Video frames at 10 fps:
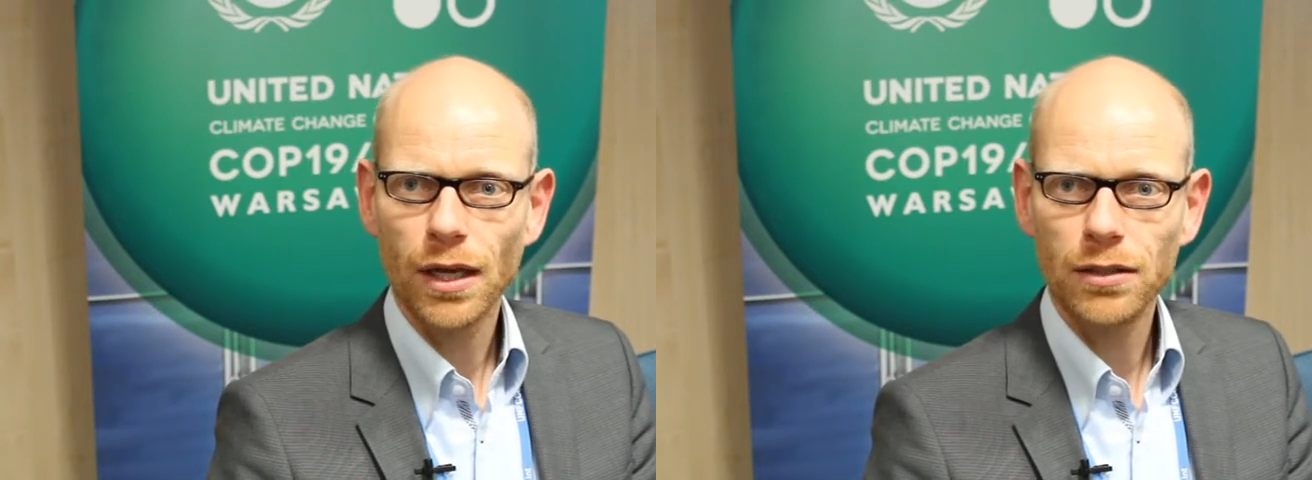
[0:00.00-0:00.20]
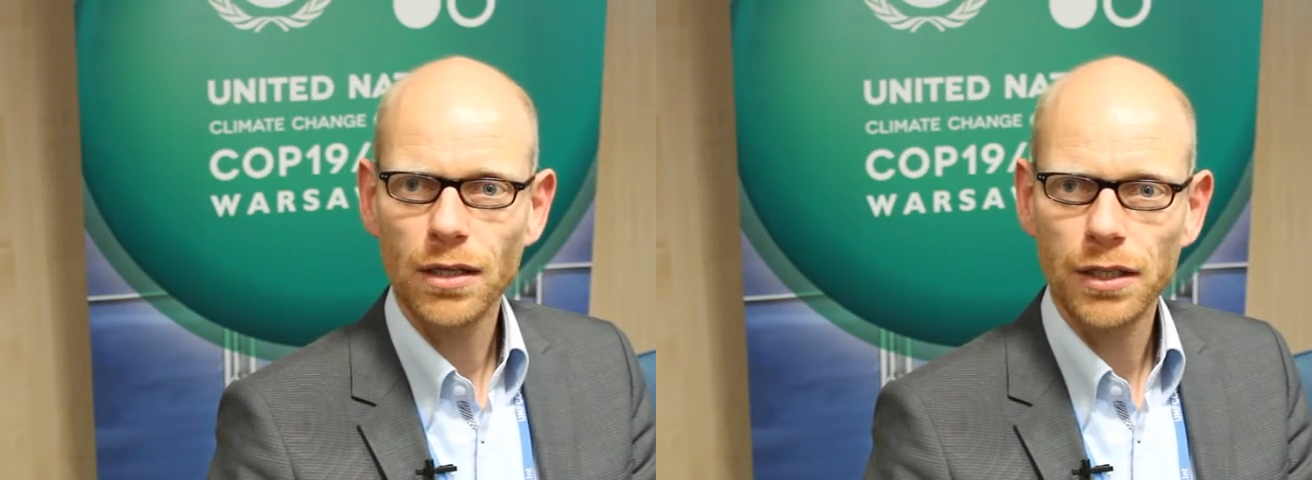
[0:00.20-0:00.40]

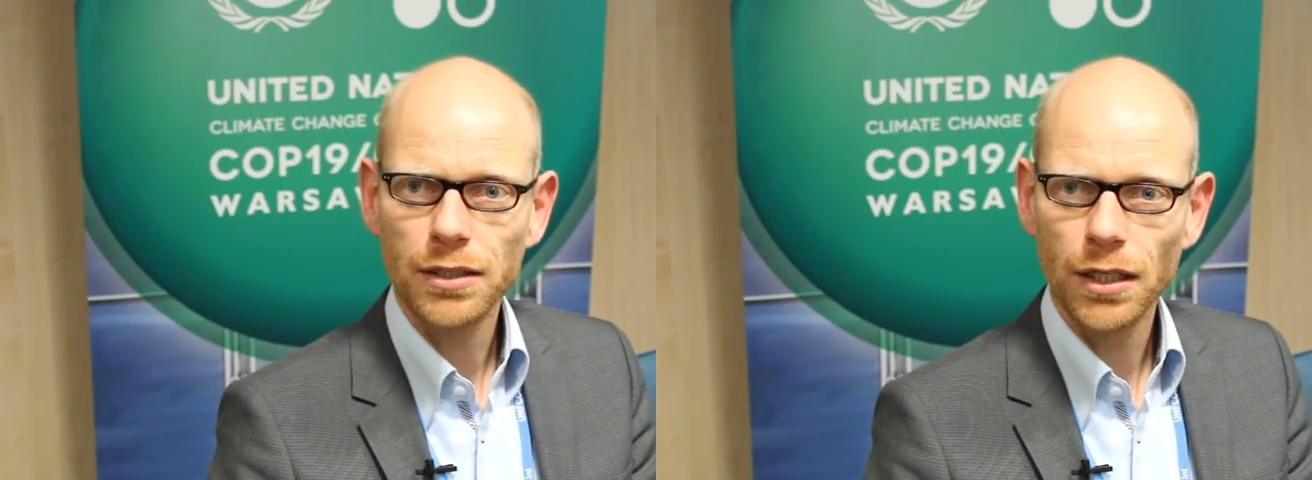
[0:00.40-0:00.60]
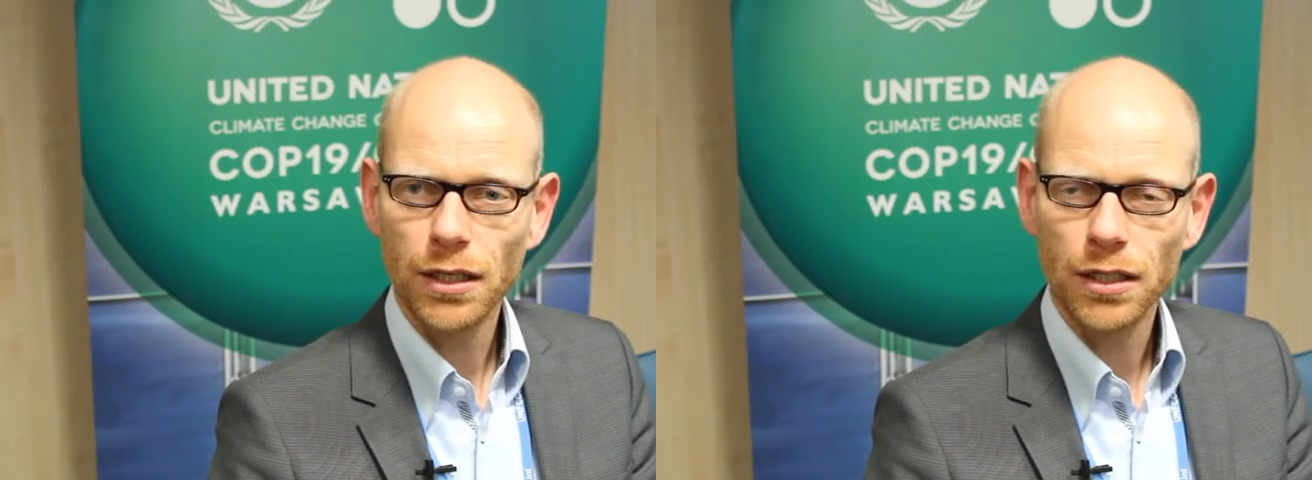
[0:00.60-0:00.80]
And the
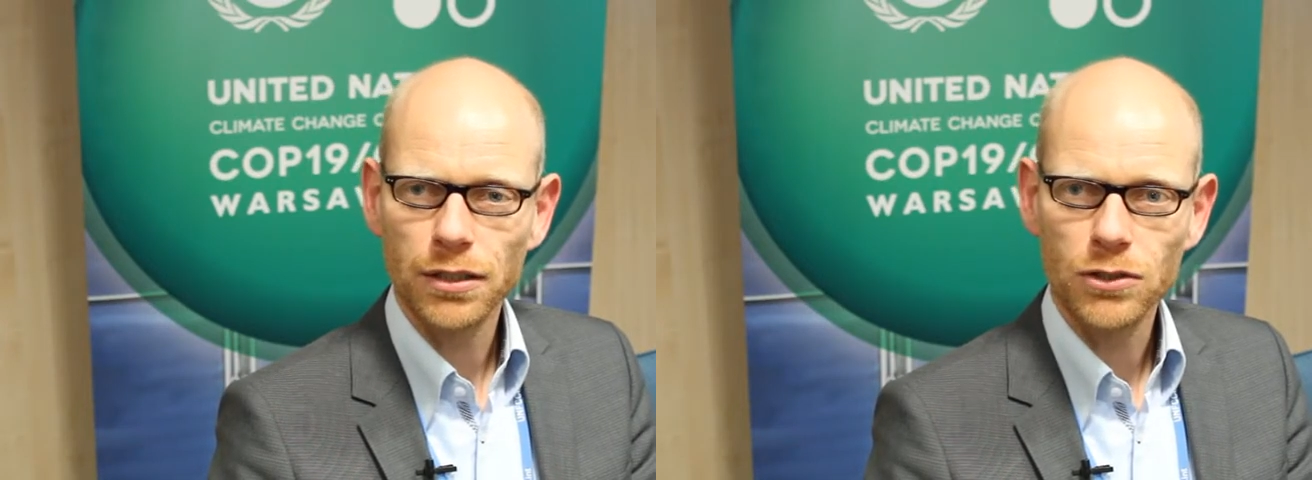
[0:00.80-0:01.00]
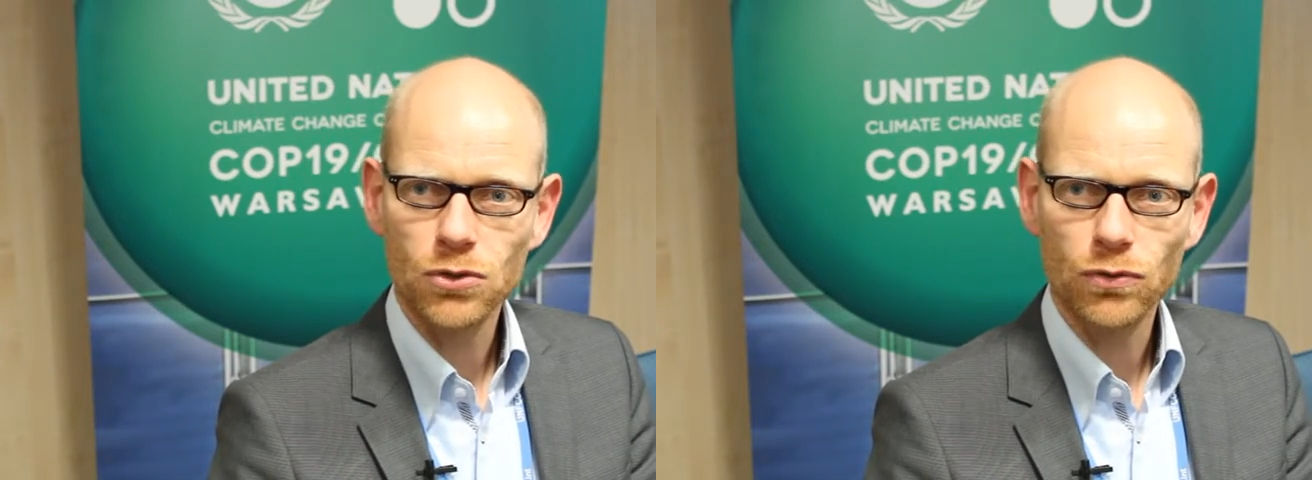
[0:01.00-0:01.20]
idea
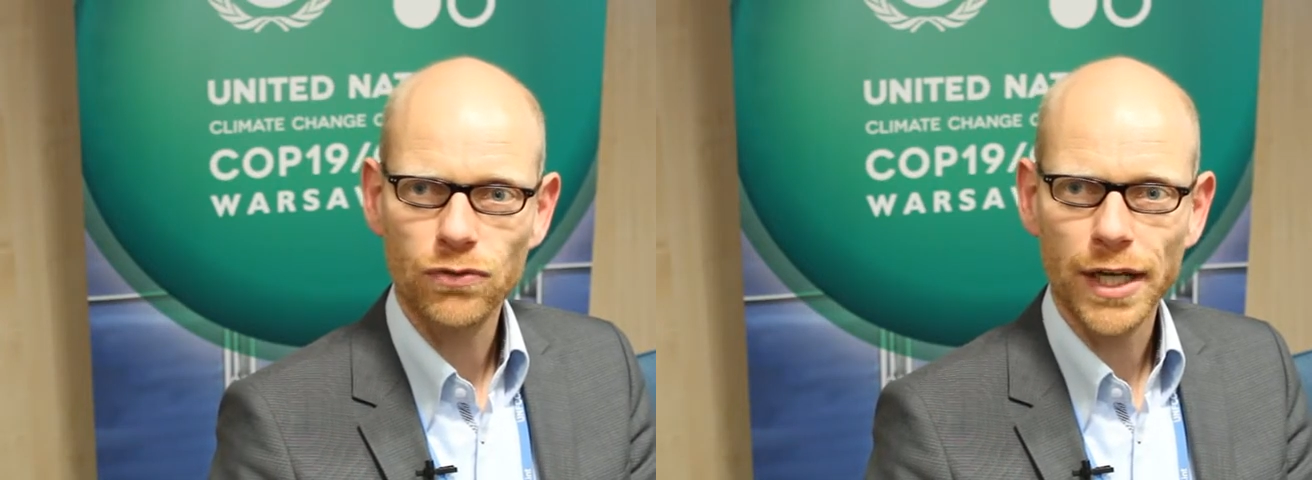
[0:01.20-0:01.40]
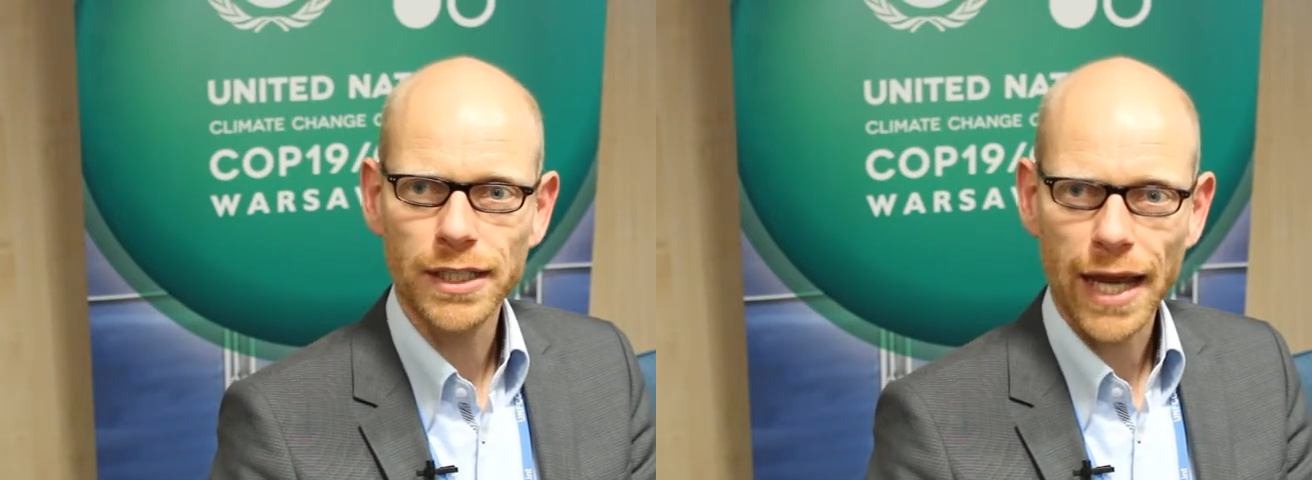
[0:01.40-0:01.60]
here is to find